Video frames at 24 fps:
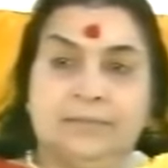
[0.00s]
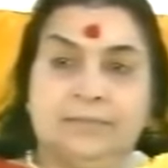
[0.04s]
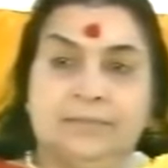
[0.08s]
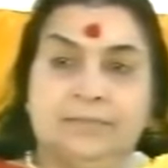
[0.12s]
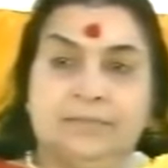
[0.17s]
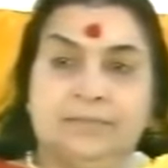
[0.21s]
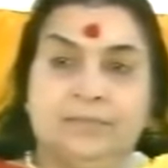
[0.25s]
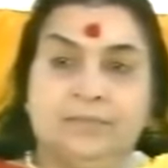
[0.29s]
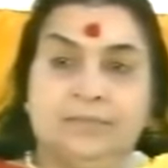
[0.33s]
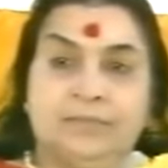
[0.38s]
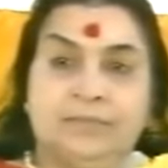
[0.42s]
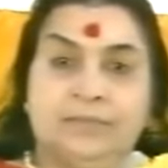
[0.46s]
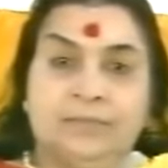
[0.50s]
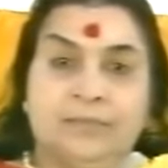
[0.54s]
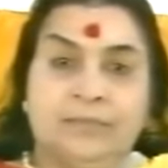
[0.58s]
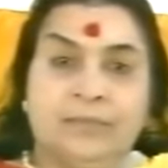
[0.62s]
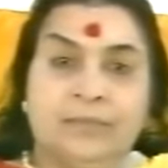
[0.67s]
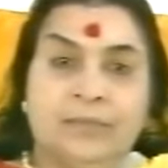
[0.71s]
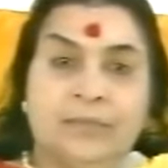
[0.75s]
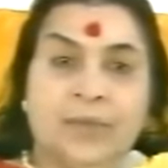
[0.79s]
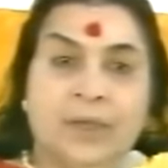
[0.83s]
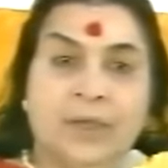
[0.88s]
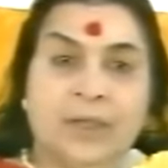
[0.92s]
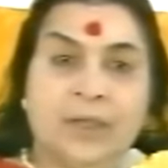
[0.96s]

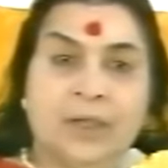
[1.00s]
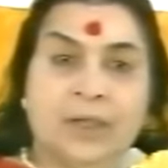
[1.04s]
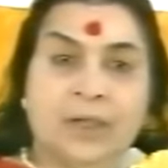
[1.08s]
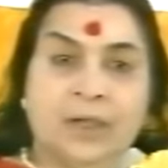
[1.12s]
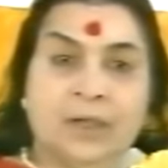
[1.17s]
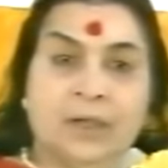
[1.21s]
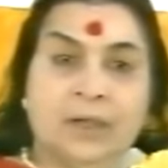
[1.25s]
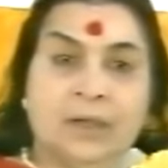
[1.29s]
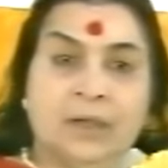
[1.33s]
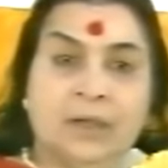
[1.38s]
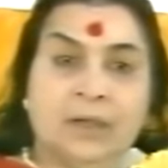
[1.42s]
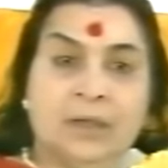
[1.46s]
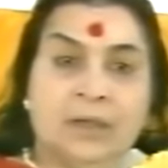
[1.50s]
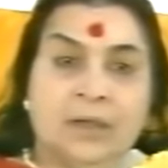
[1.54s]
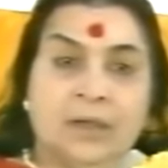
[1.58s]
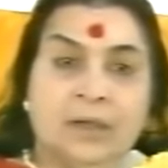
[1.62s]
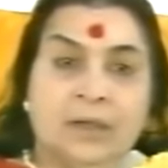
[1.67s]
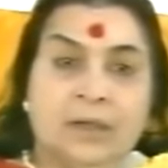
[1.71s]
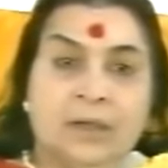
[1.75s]
(silence)